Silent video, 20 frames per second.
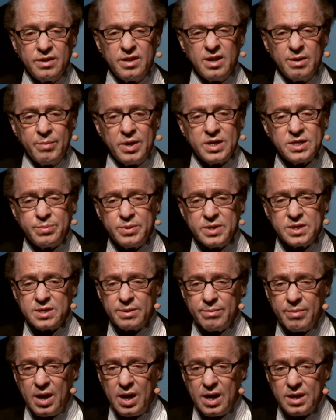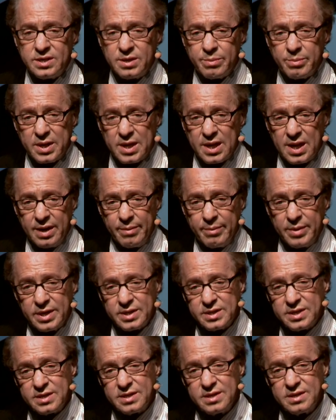there must be some ultimate
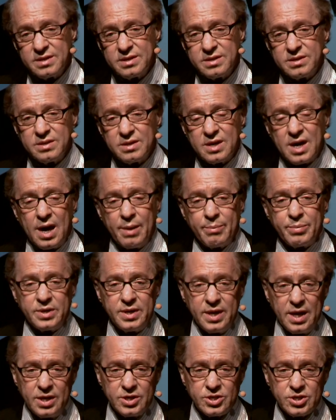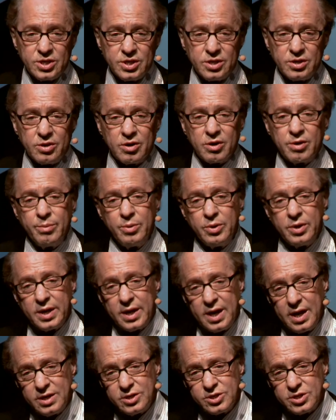limits to computation or
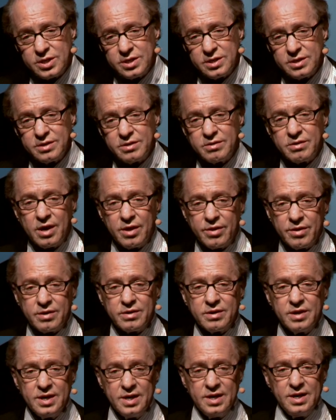communication or other